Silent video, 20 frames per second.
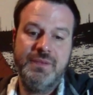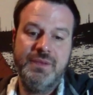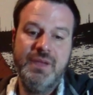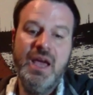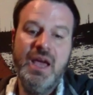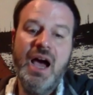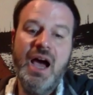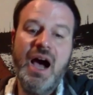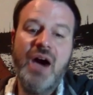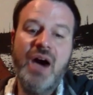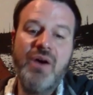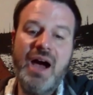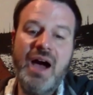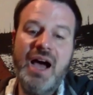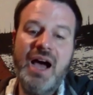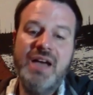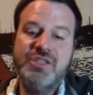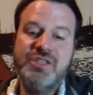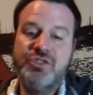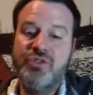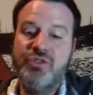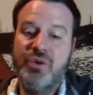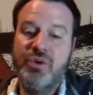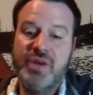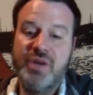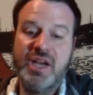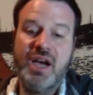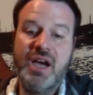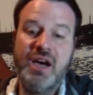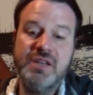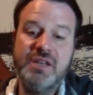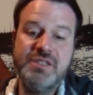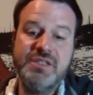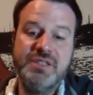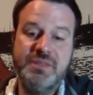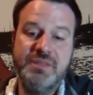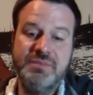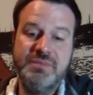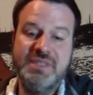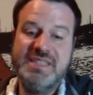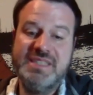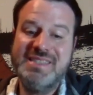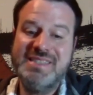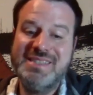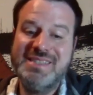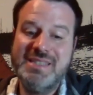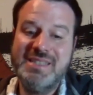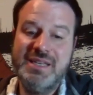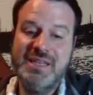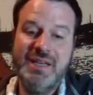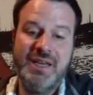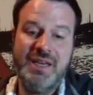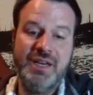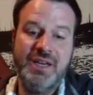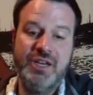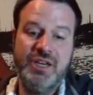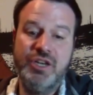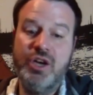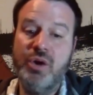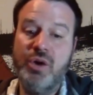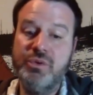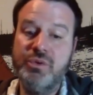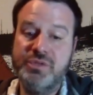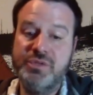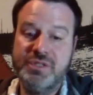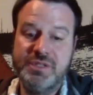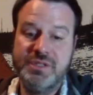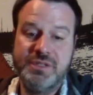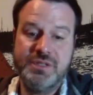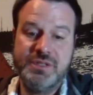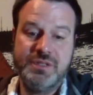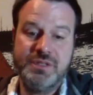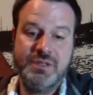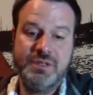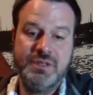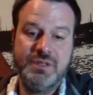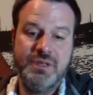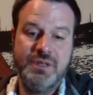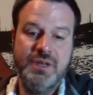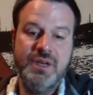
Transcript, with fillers: Our eyes grown accustomed to seeing ghosts